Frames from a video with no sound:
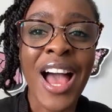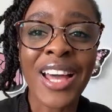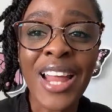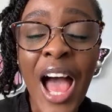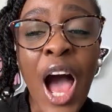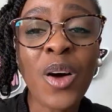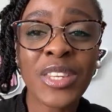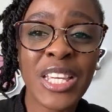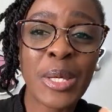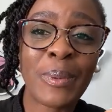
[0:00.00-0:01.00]
and how
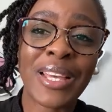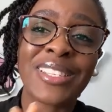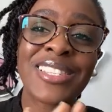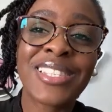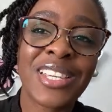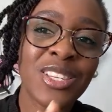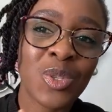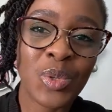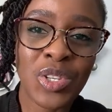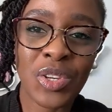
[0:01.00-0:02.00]
they keep like sticking
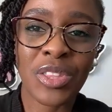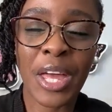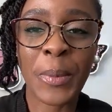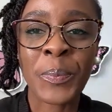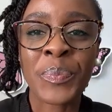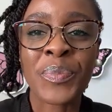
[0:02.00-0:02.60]
to each other.